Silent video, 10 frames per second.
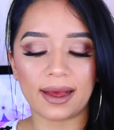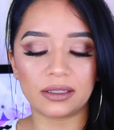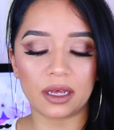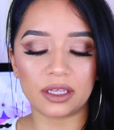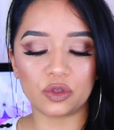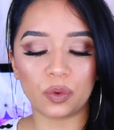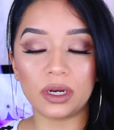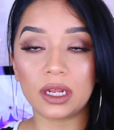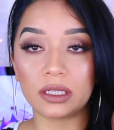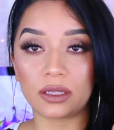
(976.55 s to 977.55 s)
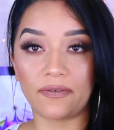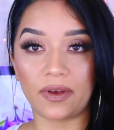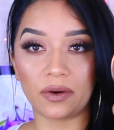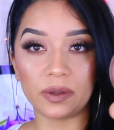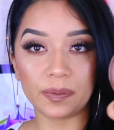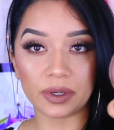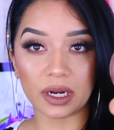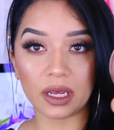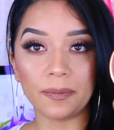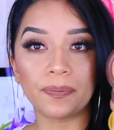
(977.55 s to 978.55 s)
and this one is very
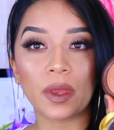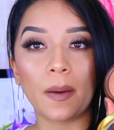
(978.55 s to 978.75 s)
pretty,